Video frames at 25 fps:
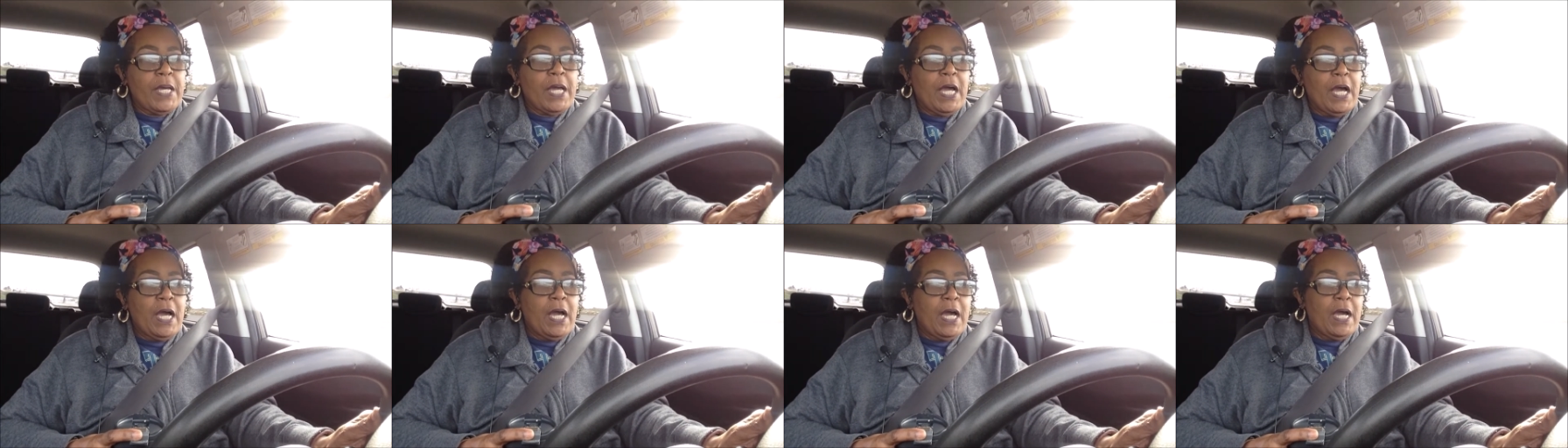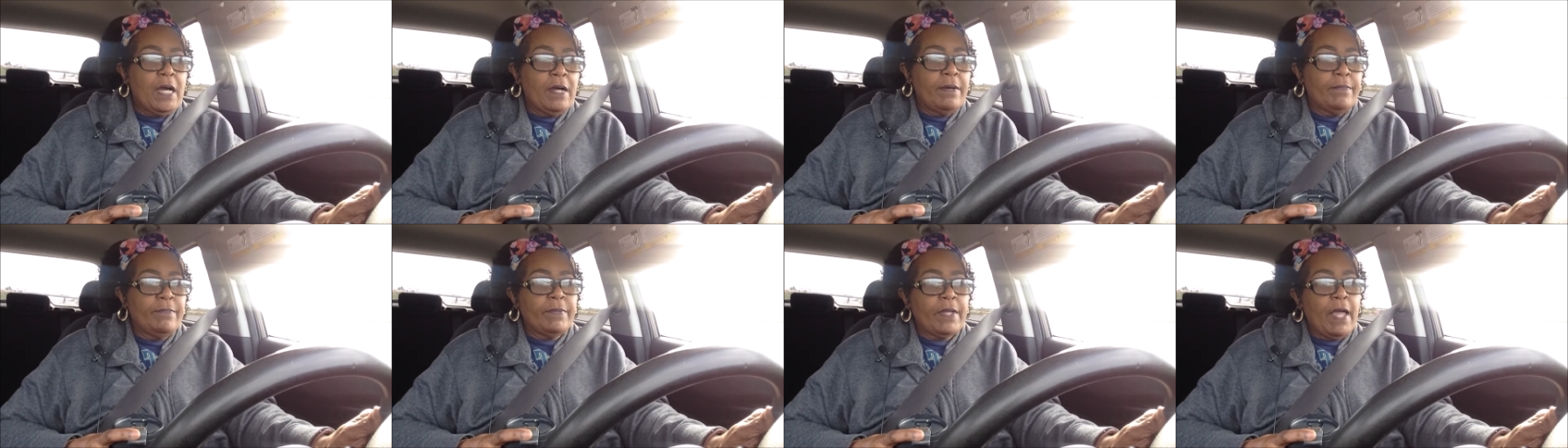
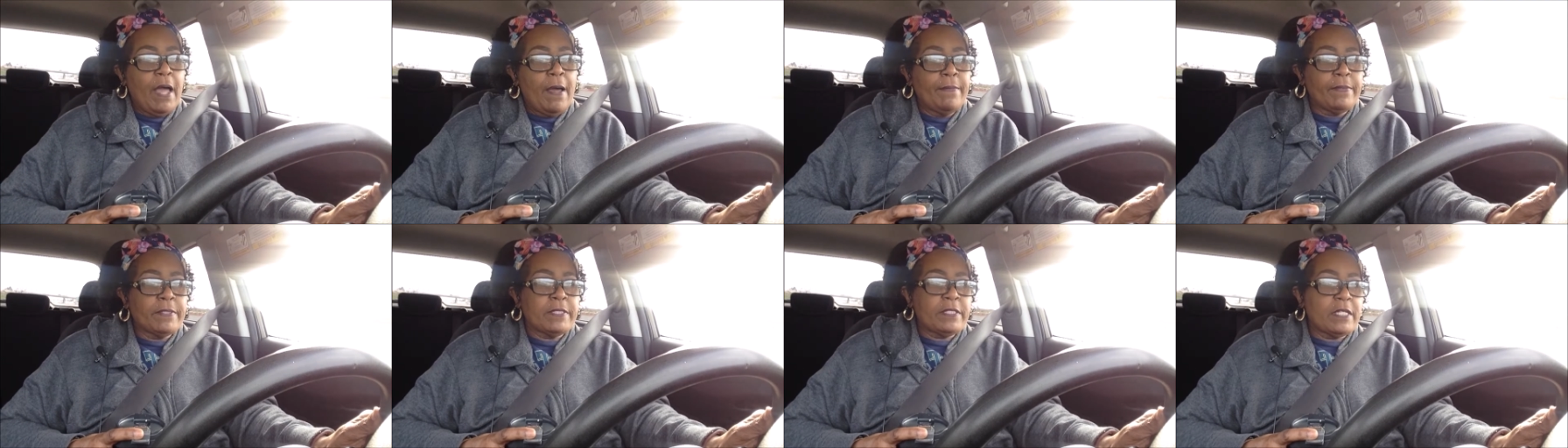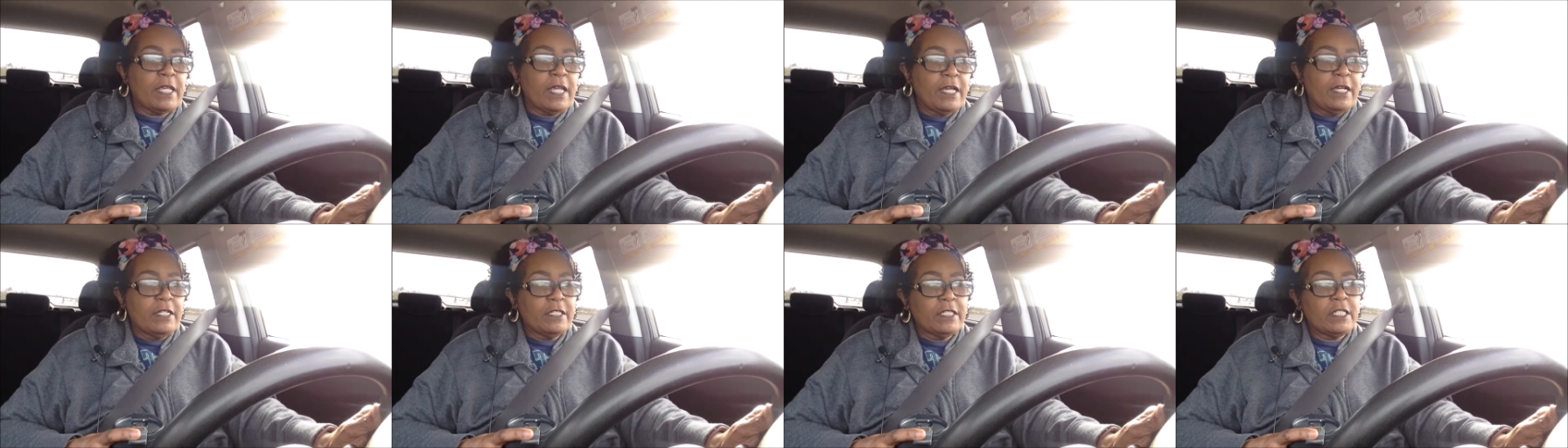Um, I'm going to
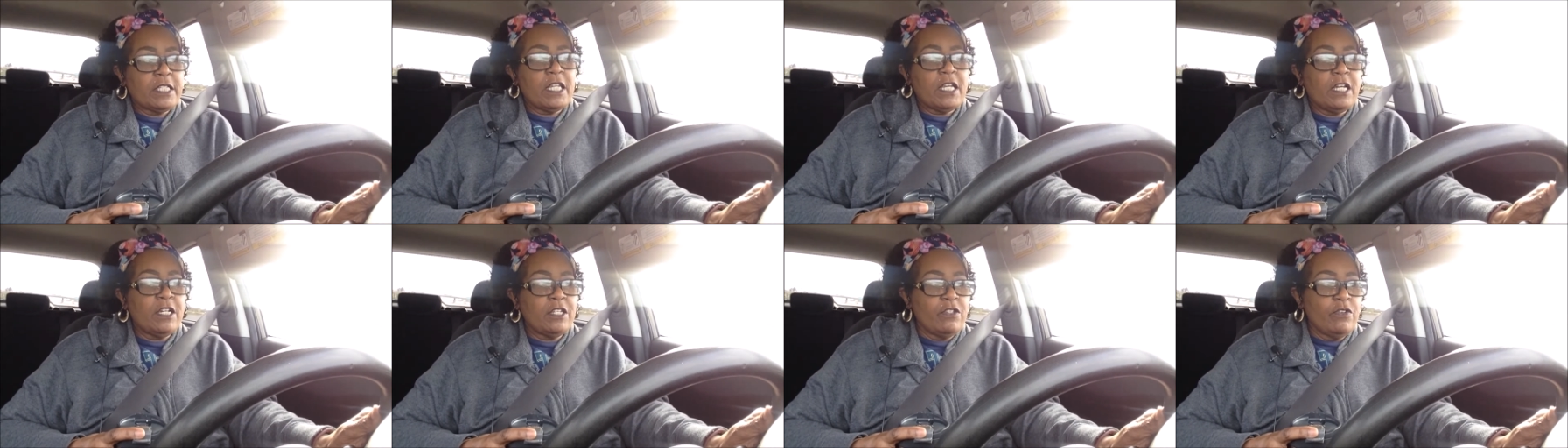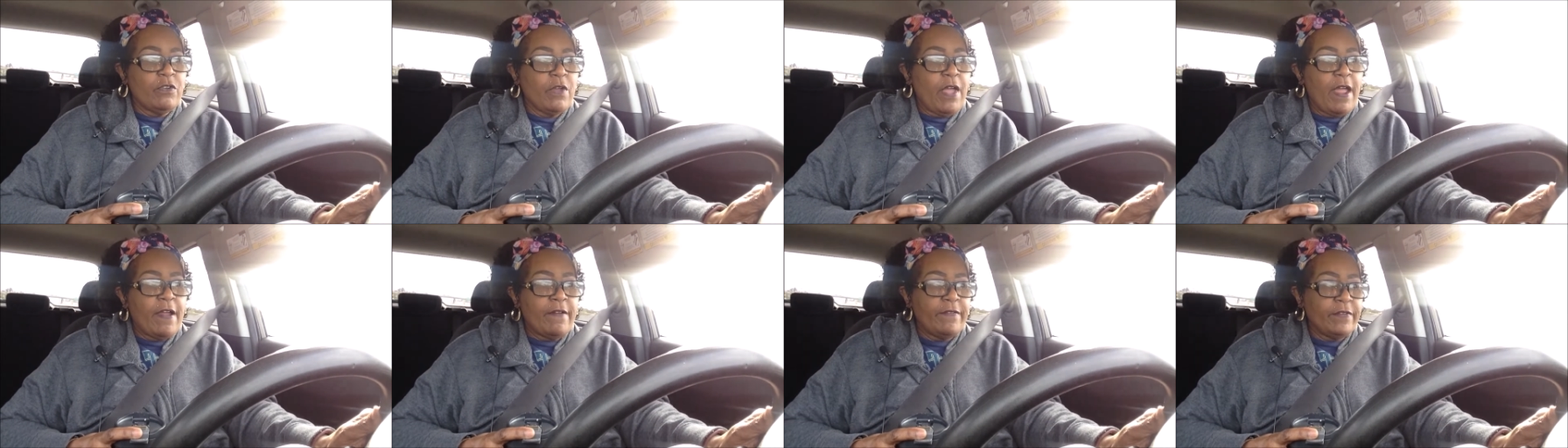tell, tell
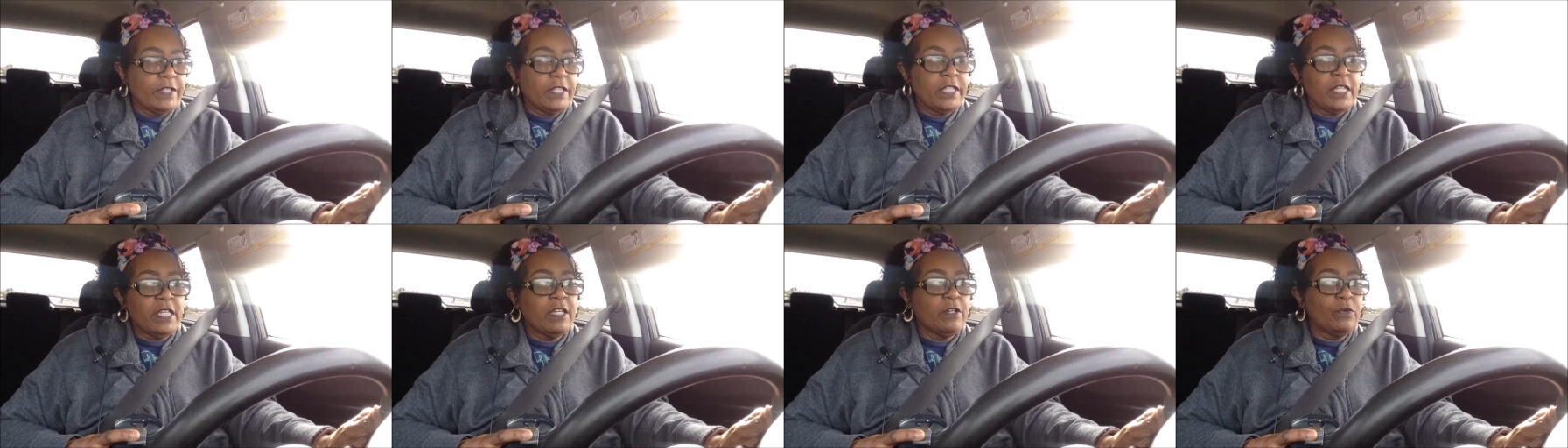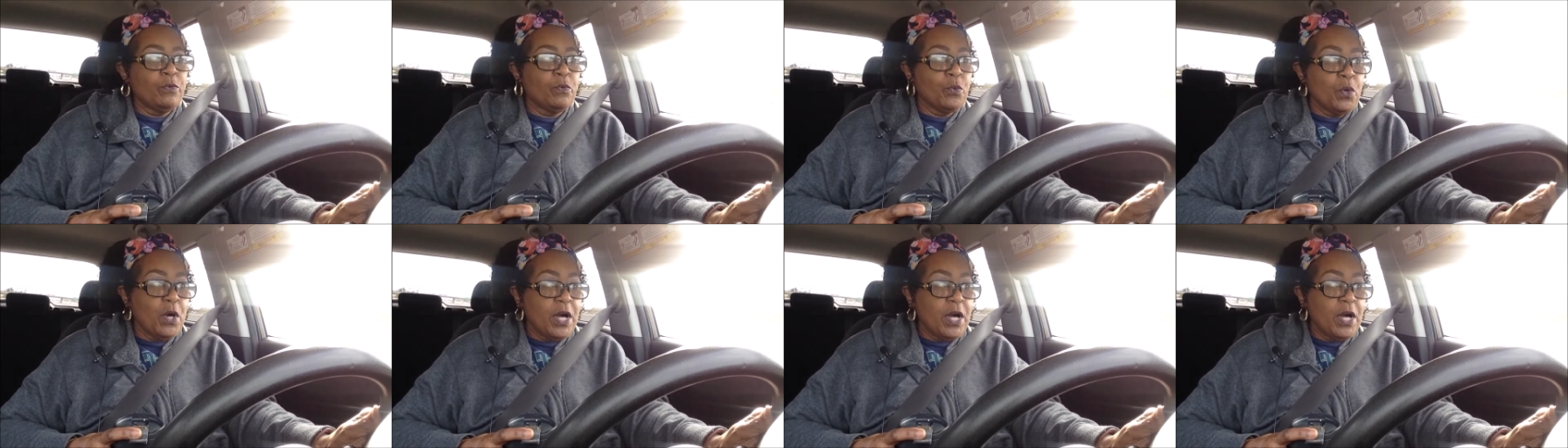you, everything